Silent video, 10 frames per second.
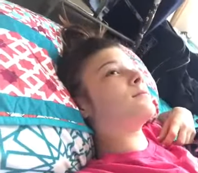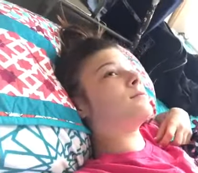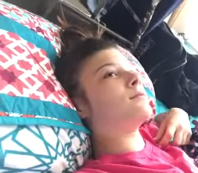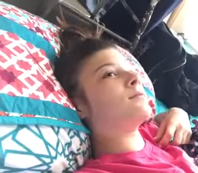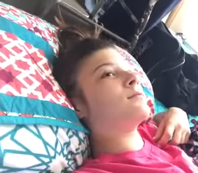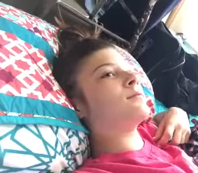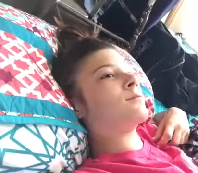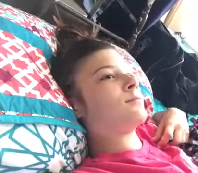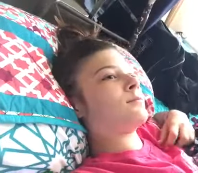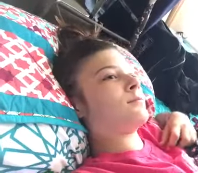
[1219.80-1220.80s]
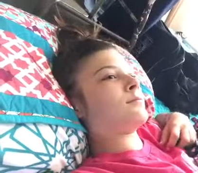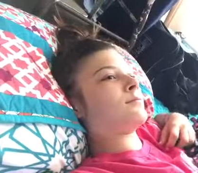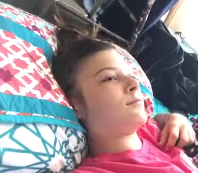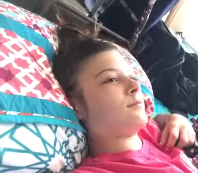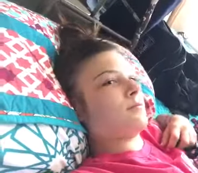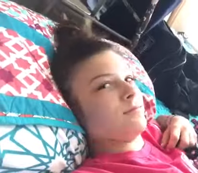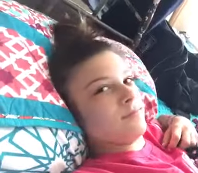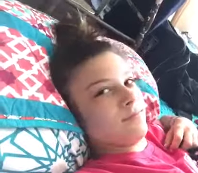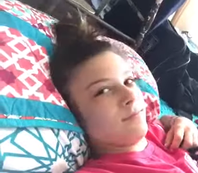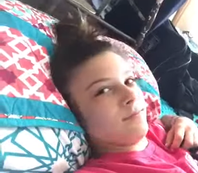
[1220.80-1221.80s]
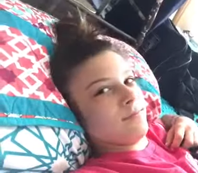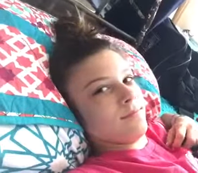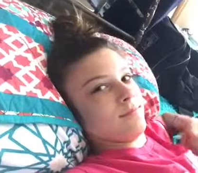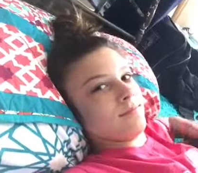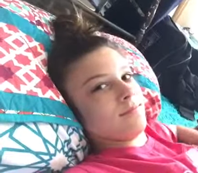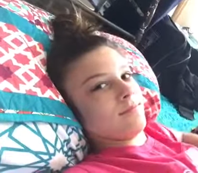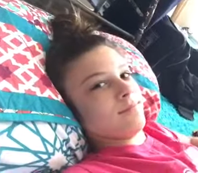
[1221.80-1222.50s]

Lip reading: (no one is talking)